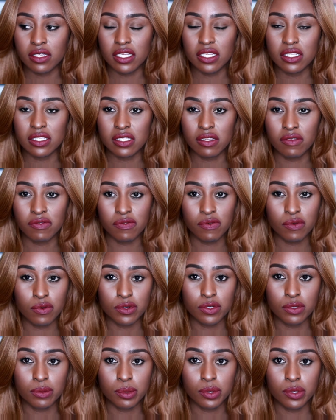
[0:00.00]
It's
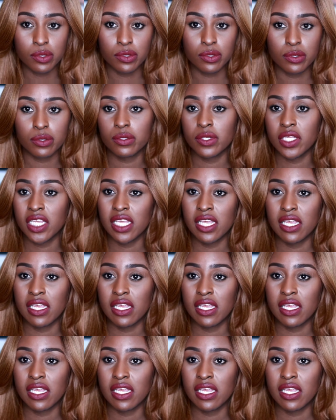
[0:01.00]
affordable.